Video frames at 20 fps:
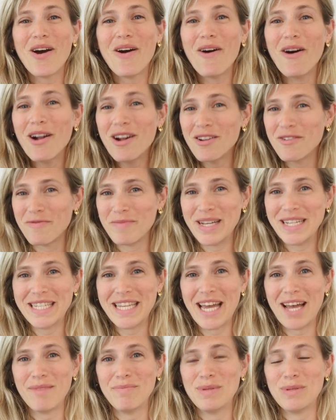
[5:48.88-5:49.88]
all of my
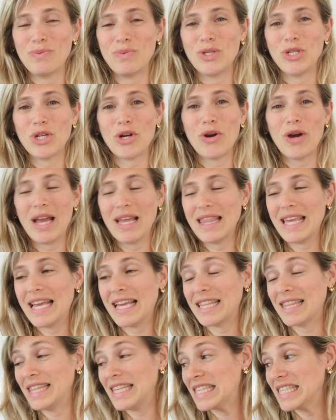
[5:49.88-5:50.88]
tabs, which are, I
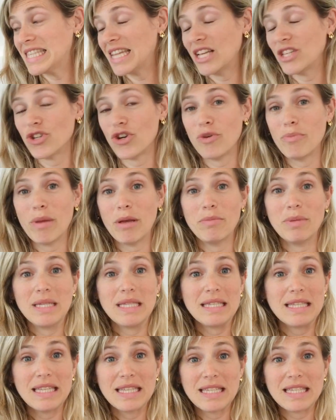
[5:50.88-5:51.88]
think at this stage, are maybe
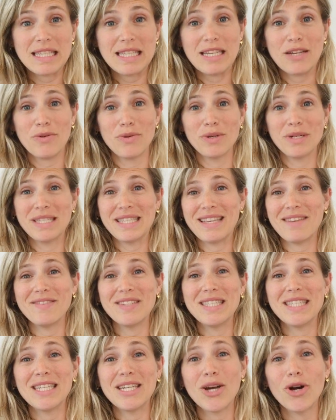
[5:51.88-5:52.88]
60 or
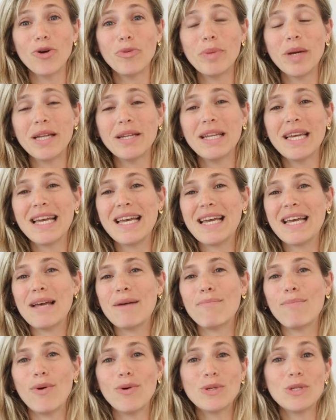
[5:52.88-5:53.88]
70 open.
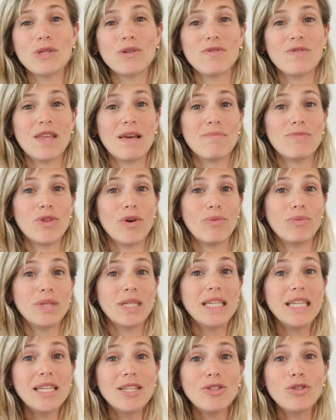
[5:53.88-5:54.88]
Most of them
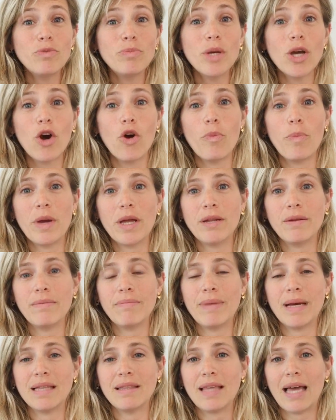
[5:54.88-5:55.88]
don't need to be open,
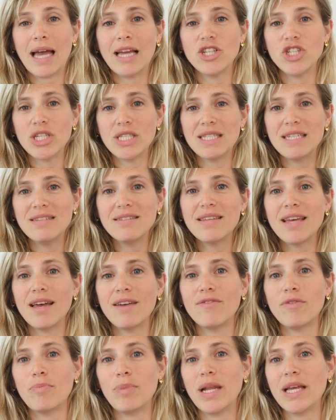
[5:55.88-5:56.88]
but I just didn't
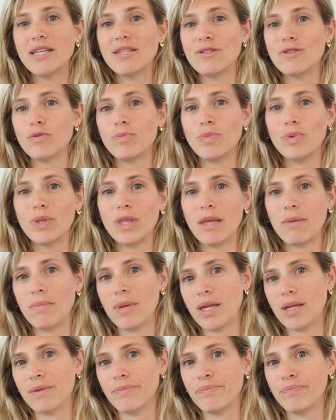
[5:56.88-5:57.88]
have a place to put them
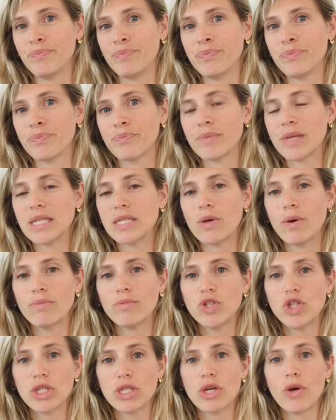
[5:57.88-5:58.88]
in. So
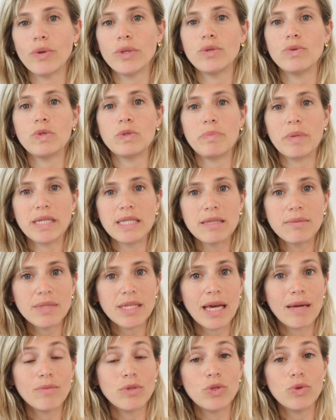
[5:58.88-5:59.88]
I'm just going to spend some
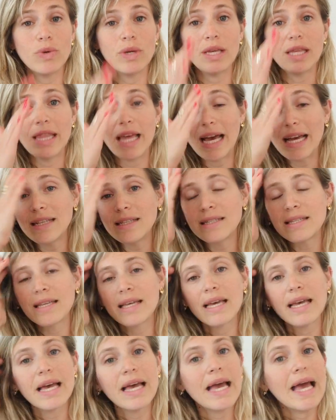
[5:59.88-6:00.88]
time doing that.
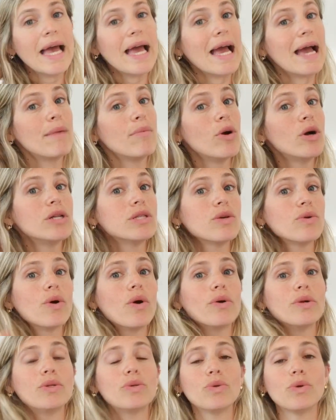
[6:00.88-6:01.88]
I'm also
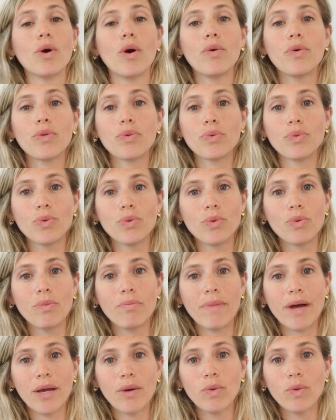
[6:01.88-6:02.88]
going to go through my